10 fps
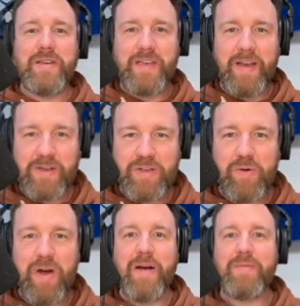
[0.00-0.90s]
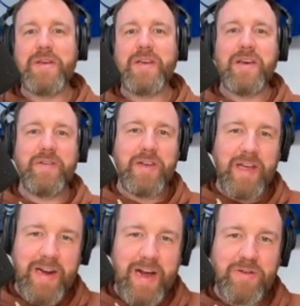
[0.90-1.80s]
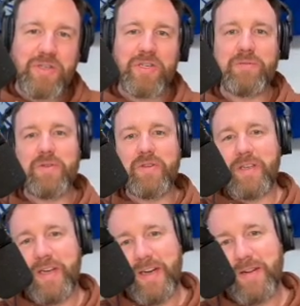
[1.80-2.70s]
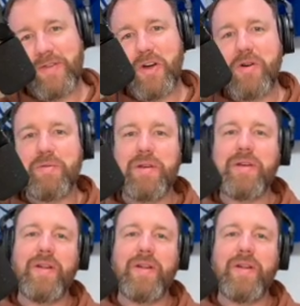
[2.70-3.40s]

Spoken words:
give it to Robbie, get it out to Jimerson, get it out to Kobe,